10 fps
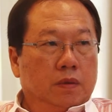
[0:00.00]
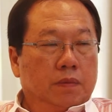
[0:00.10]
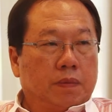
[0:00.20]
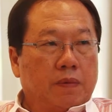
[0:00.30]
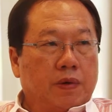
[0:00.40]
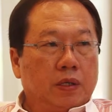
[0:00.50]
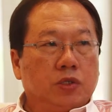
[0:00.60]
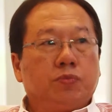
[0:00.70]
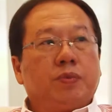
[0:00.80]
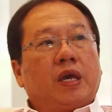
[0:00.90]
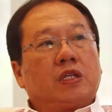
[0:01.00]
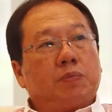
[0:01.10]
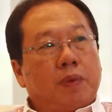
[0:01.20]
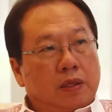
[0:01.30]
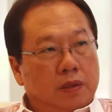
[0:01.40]
by right, it should be
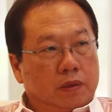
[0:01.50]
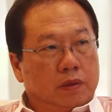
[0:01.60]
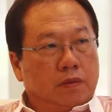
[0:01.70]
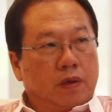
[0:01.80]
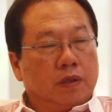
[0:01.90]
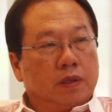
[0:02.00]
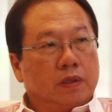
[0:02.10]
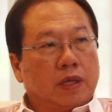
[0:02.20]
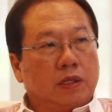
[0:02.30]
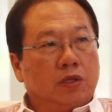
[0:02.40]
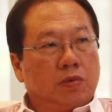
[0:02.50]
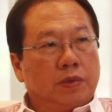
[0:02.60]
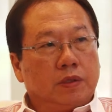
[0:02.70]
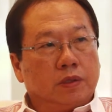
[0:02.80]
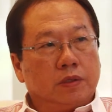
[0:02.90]
expanded rather than 10
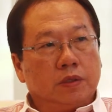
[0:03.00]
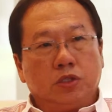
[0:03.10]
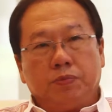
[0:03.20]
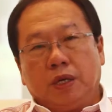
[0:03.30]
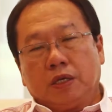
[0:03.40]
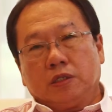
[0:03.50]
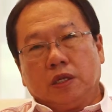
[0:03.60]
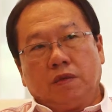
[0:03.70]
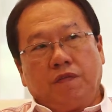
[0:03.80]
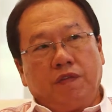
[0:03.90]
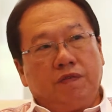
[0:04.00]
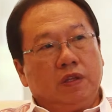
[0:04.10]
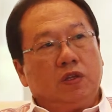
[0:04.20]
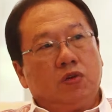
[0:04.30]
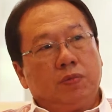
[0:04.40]
kilometers. It should be extended
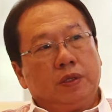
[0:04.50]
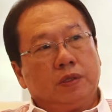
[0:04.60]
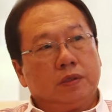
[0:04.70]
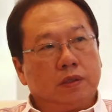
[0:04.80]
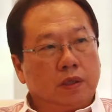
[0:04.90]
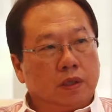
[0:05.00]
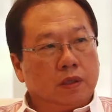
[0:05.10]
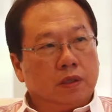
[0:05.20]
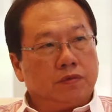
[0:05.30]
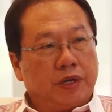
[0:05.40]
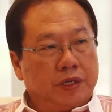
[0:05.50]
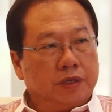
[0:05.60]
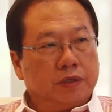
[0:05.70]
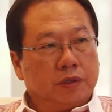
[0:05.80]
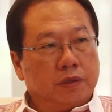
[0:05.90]
15 kilometers
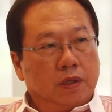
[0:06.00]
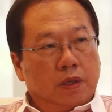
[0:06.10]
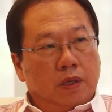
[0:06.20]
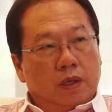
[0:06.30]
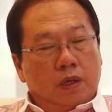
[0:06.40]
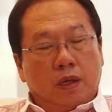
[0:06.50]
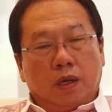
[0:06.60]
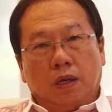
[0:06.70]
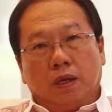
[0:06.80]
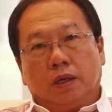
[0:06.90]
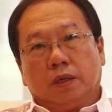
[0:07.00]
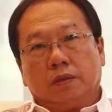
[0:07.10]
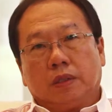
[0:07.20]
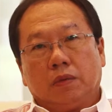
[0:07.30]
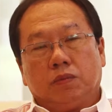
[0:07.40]
radius.
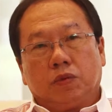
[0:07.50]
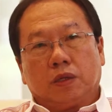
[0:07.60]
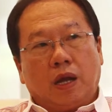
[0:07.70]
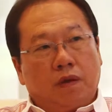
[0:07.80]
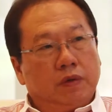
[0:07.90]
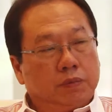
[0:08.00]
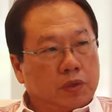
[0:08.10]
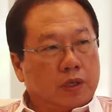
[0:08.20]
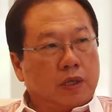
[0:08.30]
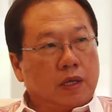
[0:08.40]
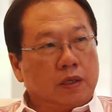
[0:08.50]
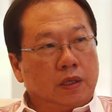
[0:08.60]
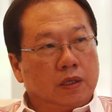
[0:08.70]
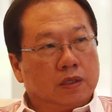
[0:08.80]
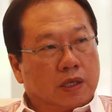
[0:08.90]
That would cover Putatan
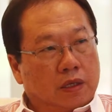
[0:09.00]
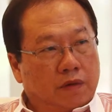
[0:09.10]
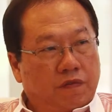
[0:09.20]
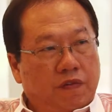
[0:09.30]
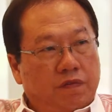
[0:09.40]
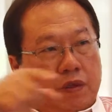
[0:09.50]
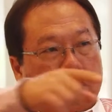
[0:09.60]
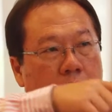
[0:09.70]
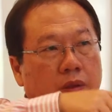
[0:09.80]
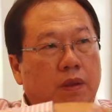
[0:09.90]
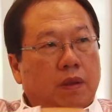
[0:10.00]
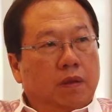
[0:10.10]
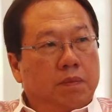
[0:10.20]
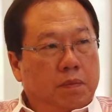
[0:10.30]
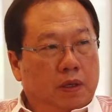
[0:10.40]
inside the
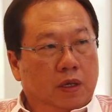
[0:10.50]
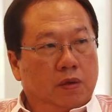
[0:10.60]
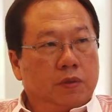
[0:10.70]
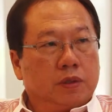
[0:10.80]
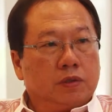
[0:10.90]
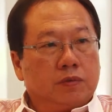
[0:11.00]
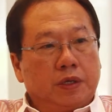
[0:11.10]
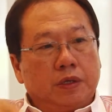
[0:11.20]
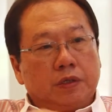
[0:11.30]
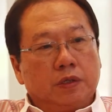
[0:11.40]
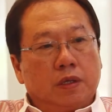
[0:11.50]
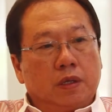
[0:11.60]
15 kilometers radius.